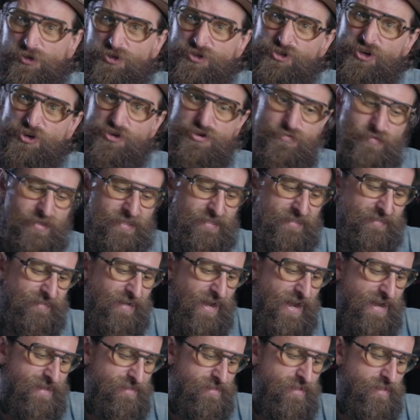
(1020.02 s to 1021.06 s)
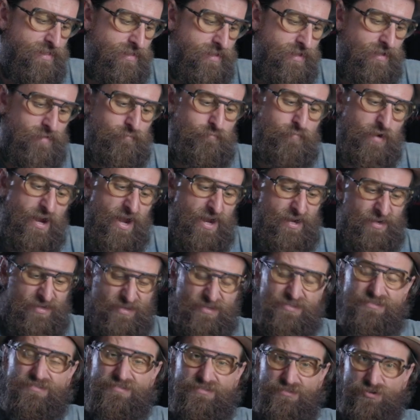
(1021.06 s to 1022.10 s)
to show you inside the thing, but
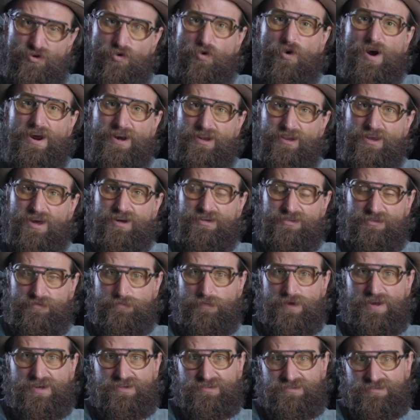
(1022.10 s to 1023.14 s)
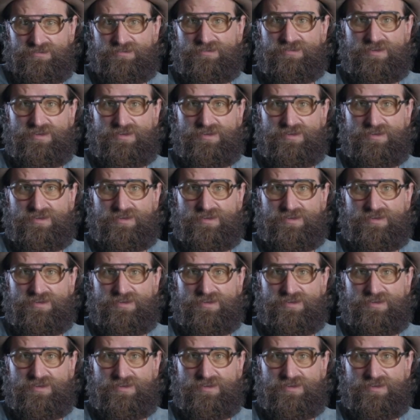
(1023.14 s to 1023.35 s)
it's quite a lot of space.